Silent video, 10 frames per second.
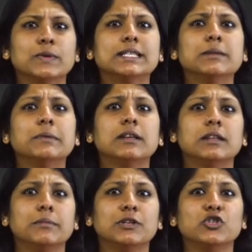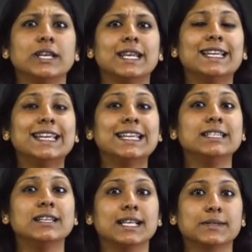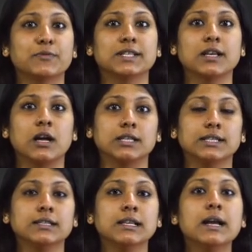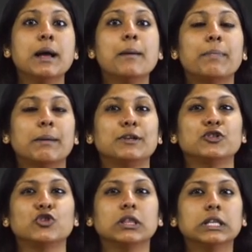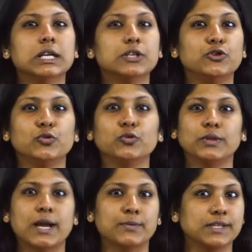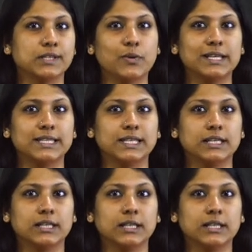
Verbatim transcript: to a similar image in an Indian Express article published on 3rd June 2020.